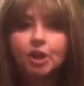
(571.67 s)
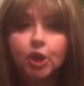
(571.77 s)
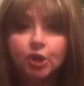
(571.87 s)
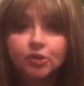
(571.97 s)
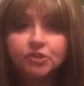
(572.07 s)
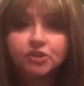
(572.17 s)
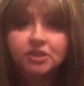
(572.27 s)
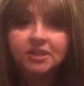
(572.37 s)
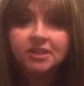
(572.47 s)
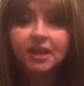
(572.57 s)

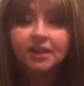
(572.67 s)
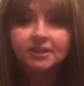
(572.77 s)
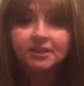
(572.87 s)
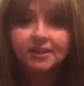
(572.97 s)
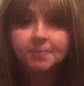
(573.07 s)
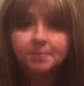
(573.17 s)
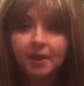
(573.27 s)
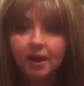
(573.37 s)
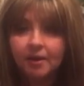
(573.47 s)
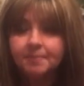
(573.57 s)
Hershey lip
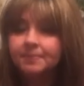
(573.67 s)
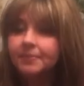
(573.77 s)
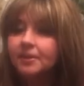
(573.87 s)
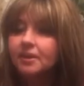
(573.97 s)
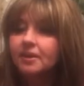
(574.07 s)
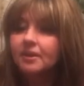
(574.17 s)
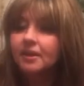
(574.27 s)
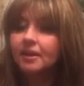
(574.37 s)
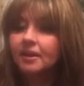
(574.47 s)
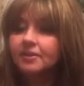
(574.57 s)
balm.
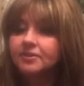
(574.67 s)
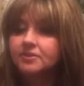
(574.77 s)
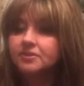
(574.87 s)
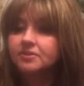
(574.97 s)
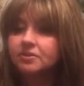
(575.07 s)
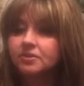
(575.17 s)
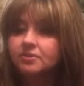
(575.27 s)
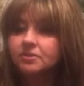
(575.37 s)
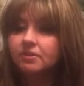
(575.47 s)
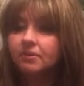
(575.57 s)
And this is
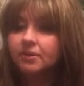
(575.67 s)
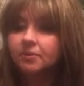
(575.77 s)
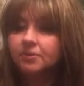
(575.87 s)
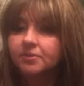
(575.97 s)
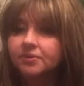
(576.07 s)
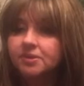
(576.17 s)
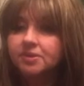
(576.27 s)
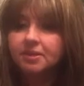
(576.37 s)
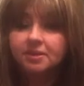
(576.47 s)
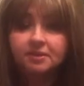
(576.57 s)
also going with
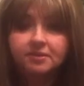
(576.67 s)
Christina.